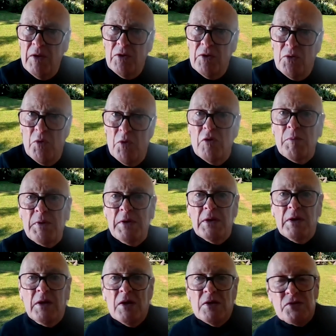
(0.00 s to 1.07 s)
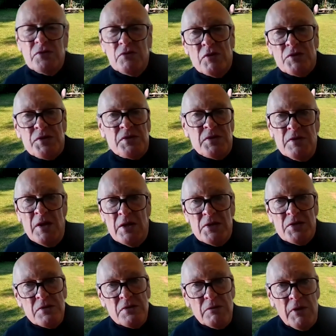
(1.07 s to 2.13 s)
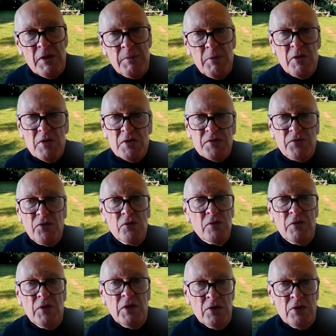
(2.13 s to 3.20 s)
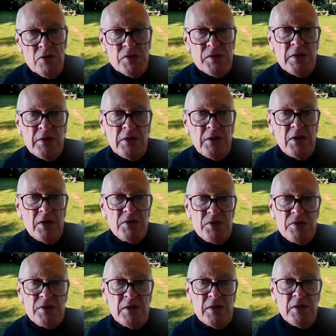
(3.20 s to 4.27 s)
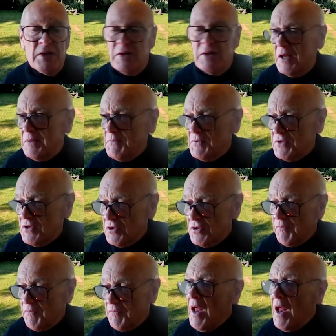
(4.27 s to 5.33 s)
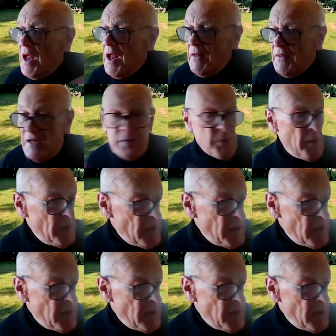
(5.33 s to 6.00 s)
The Wellbeing Council wasn't in that survey because few, if any, New Zealand councils are yet in that position. That's probably